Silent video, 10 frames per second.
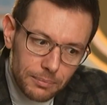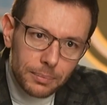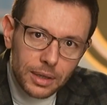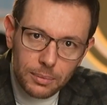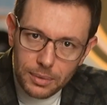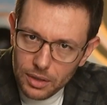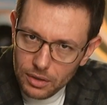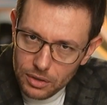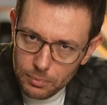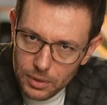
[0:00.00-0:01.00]

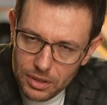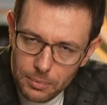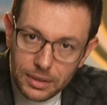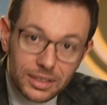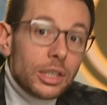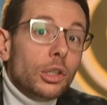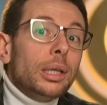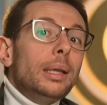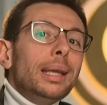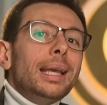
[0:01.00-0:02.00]
millimeters of
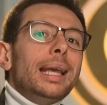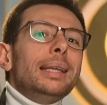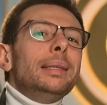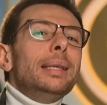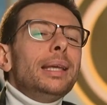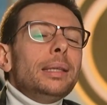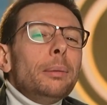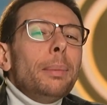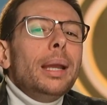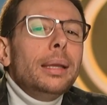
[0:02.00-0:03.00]
precipitation against the
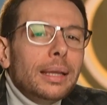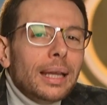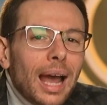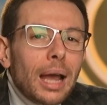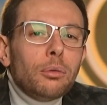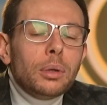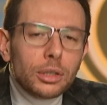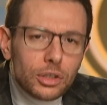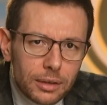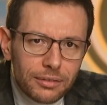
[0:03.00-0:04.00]
expected
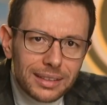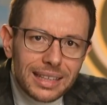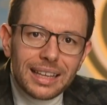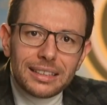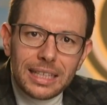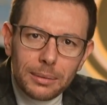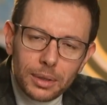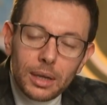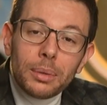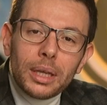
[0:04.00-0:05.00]
average of 19
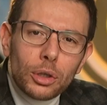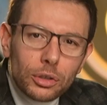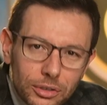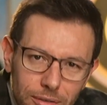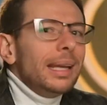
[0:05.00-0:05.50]
millimeters.